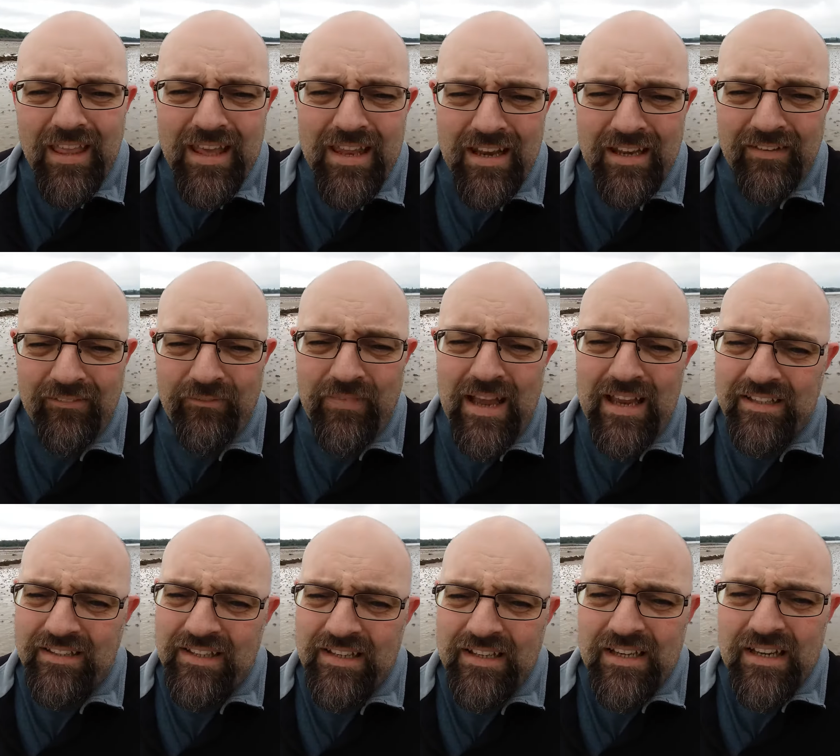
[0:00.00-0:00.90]
And in
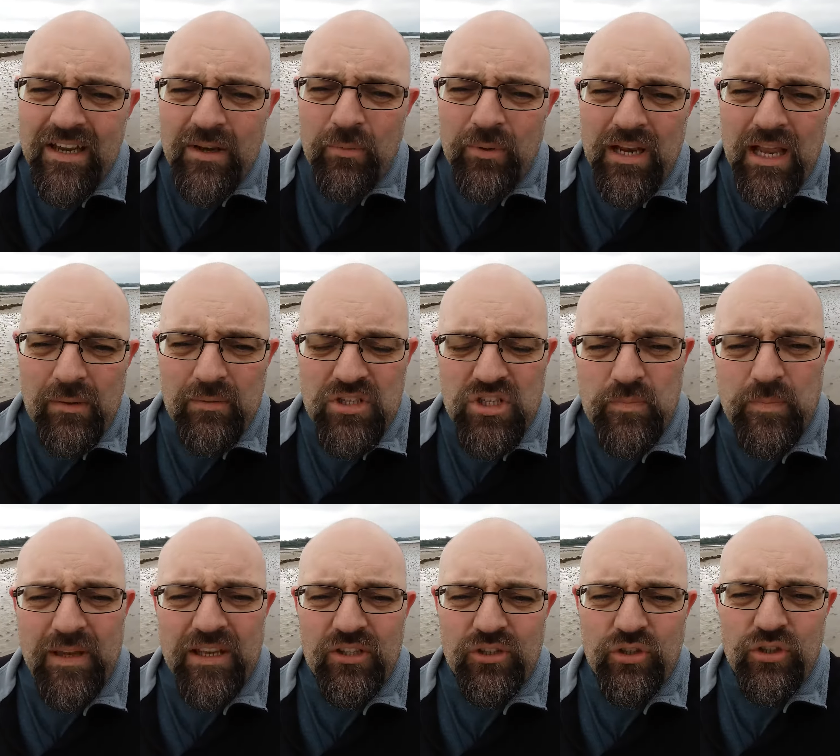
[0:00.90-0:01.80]
fact, when I was
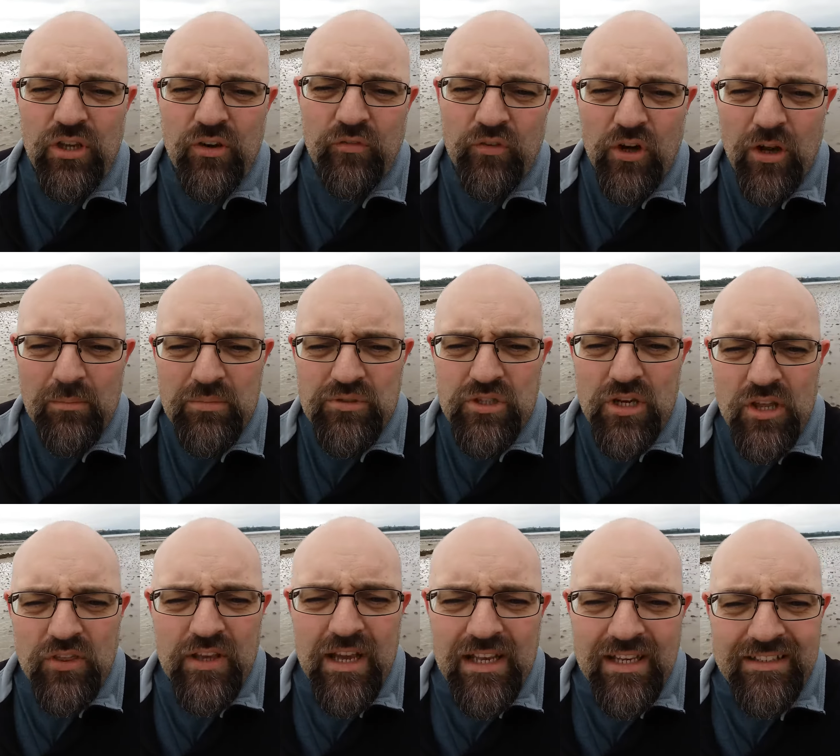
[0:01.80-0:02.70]
speaking to you from
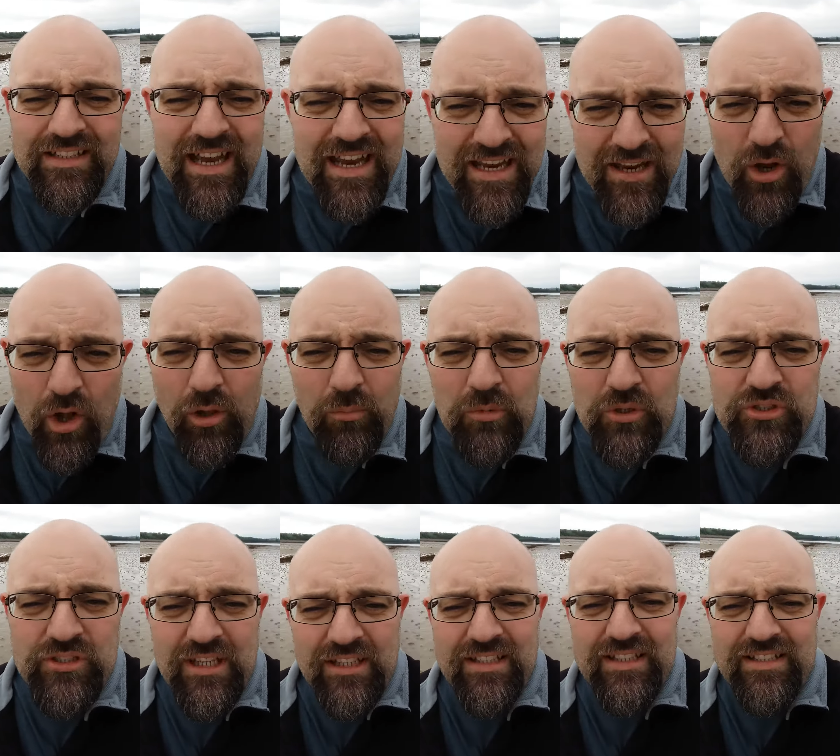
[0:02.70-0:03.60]
South Island, I
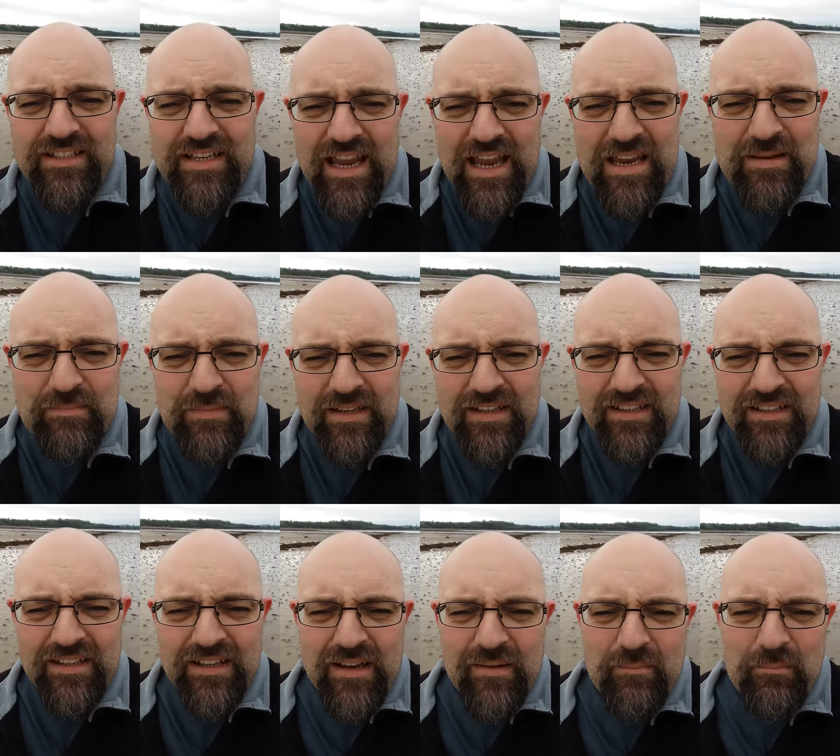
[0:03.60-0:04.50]
almost didn't time
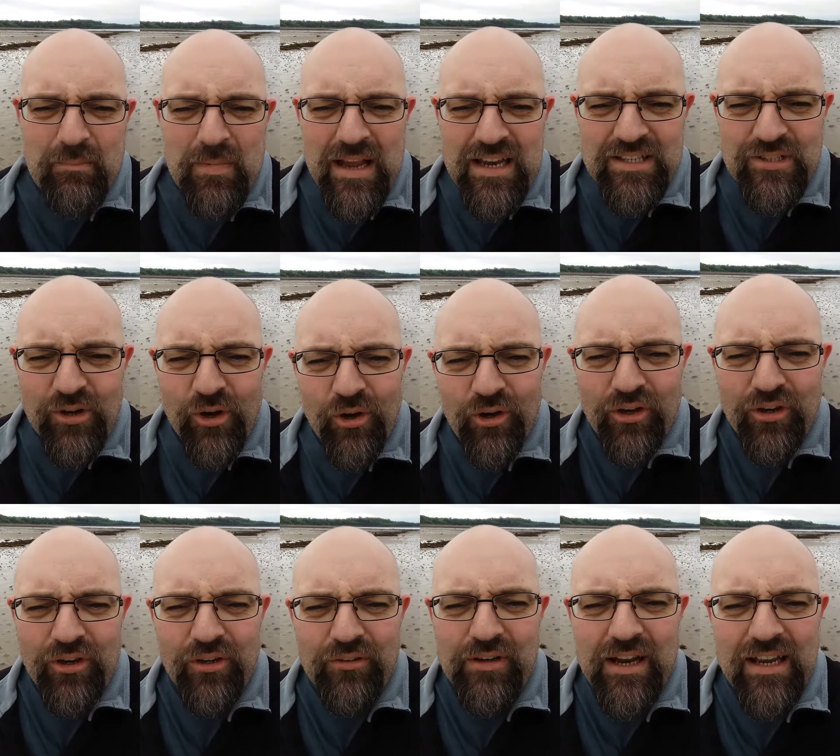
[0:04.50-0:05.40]
my
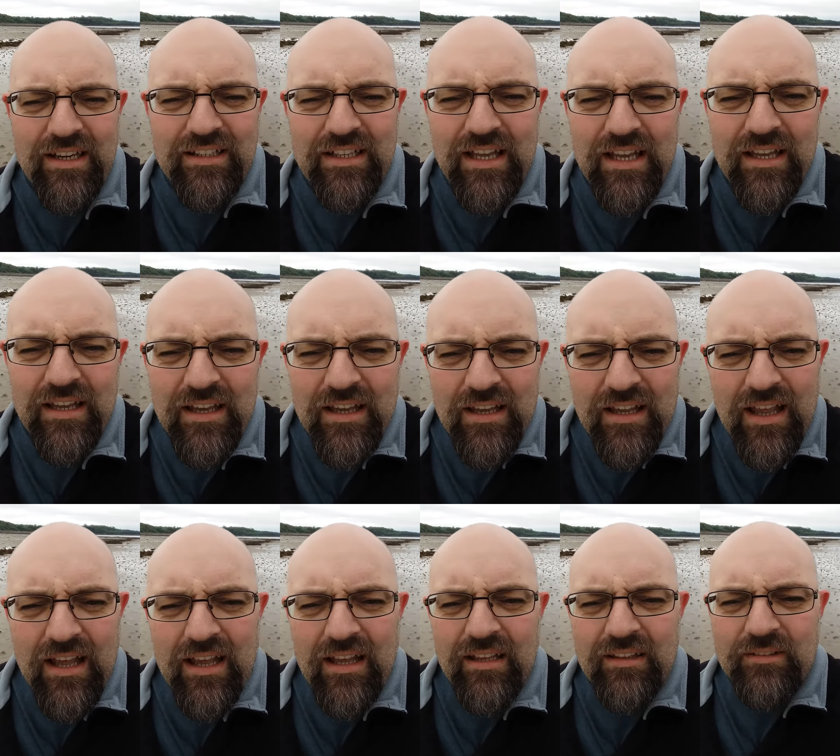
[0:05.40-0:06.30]
talk correctly
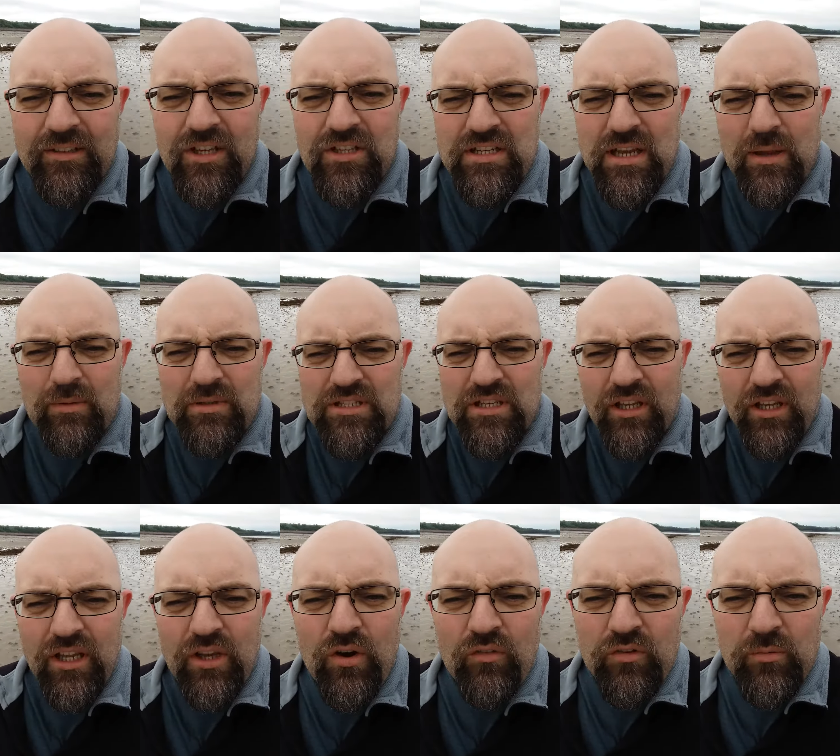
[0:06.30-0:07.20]
because I was
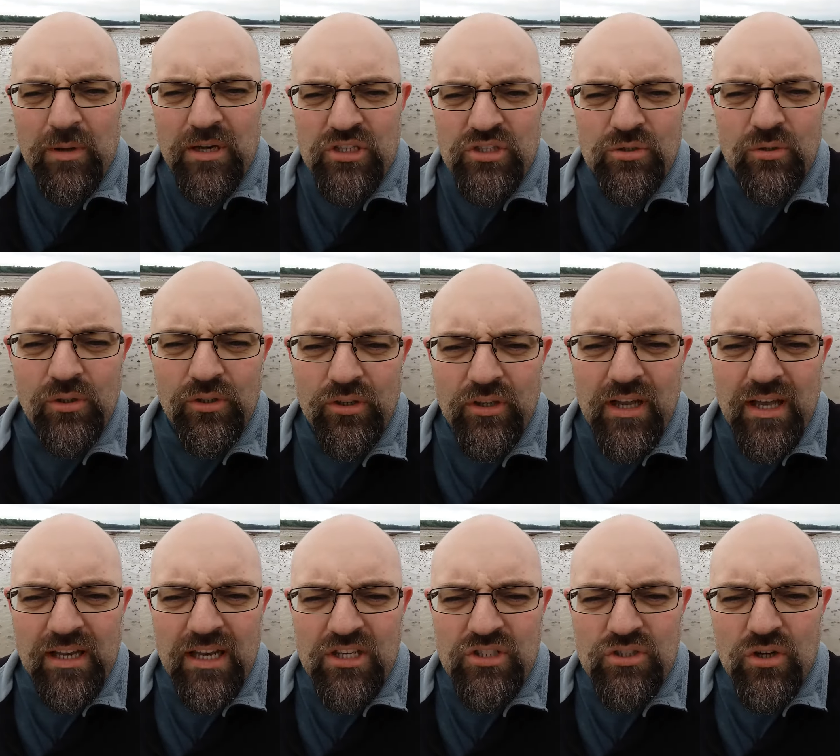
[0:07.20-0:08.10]
looking over my shoulder
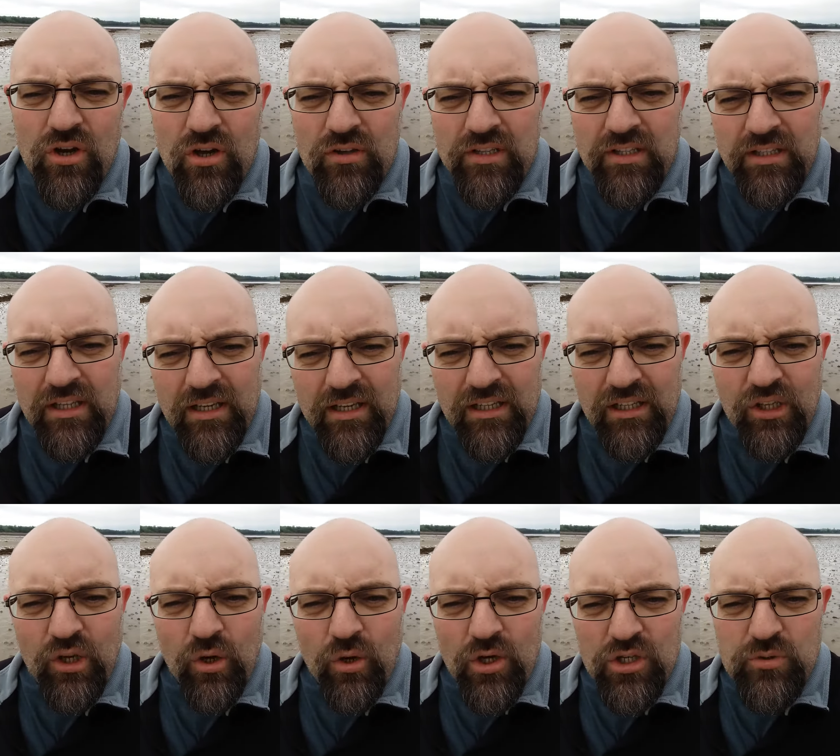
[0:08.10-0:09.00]
and I saw that the
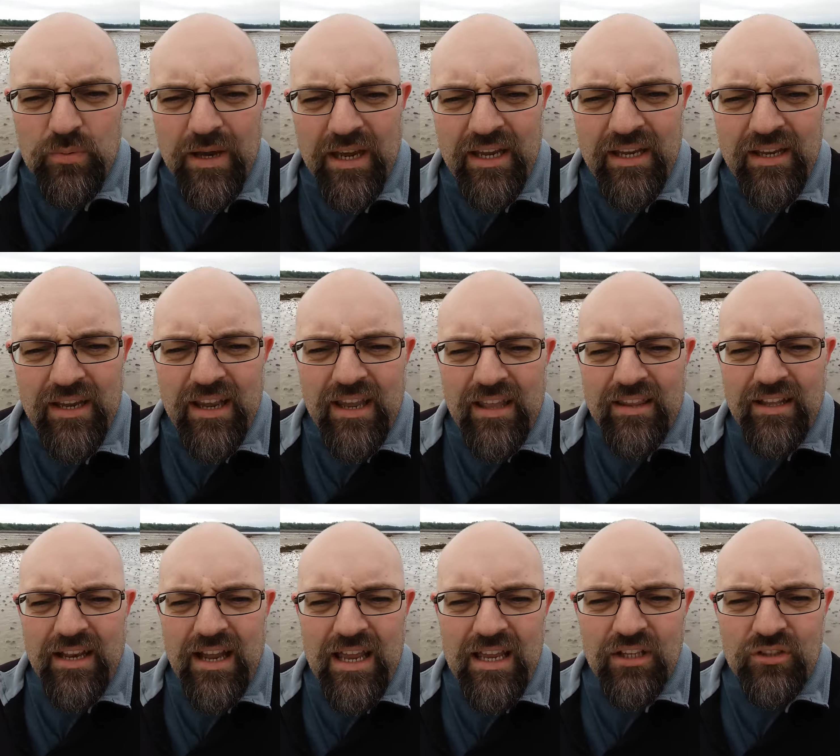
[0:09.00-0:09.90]
little causeway
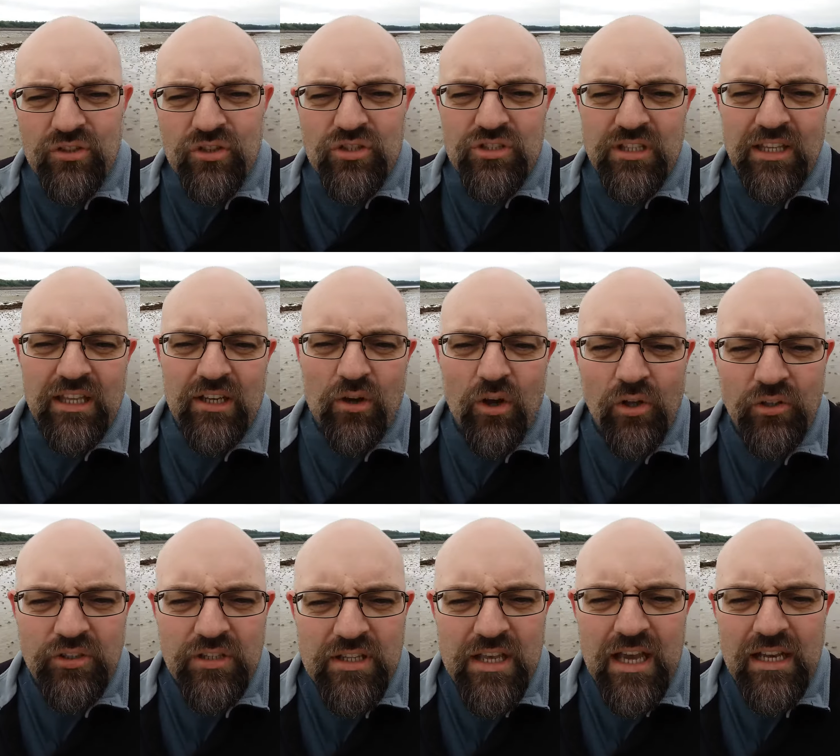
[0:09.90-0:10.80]
that I had used to get
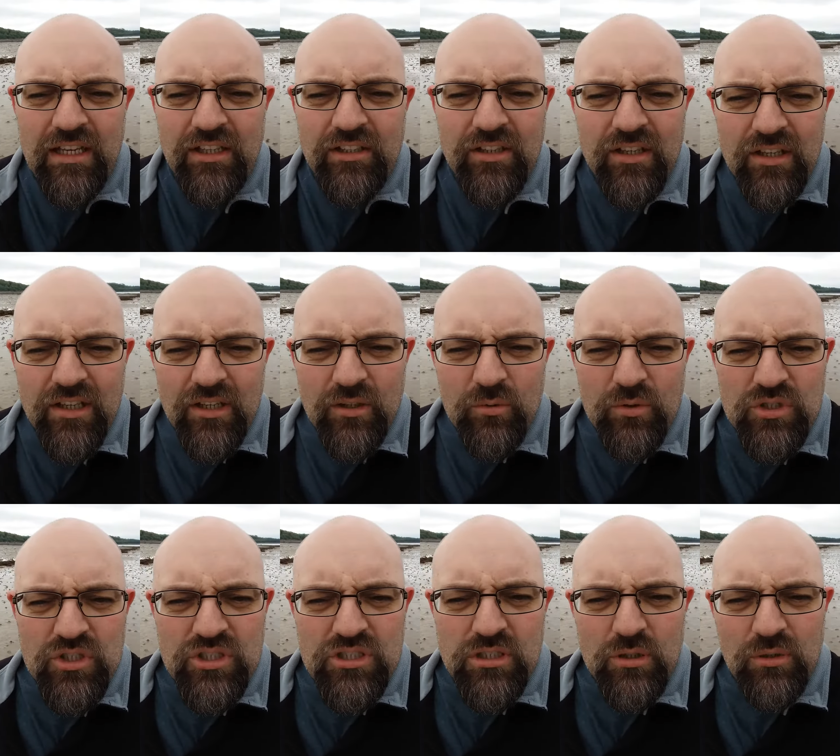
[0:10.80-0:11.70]
onto the island
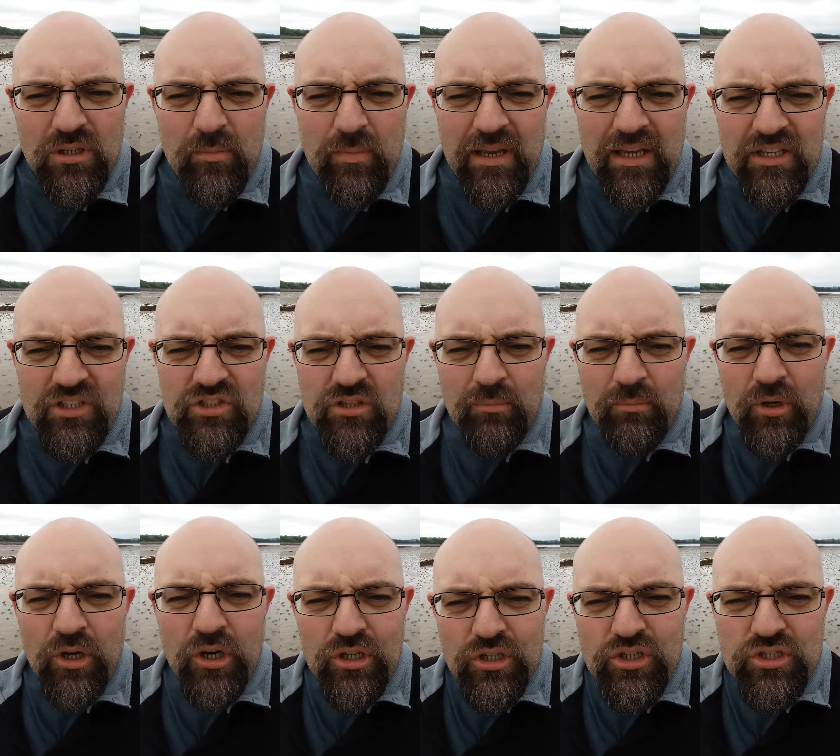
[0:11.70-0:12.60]
was slowly being
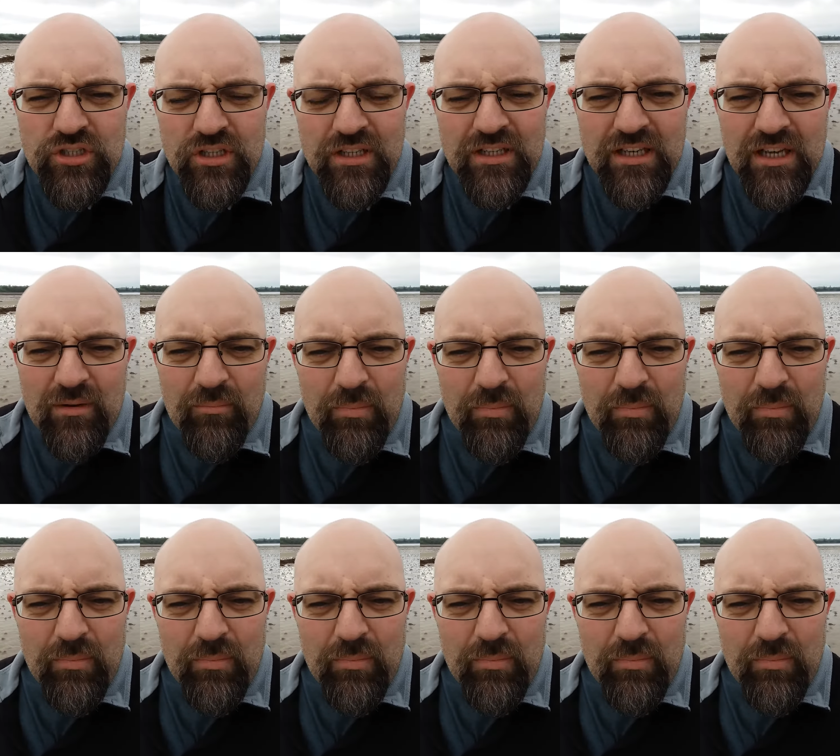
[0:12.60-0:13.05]
submerged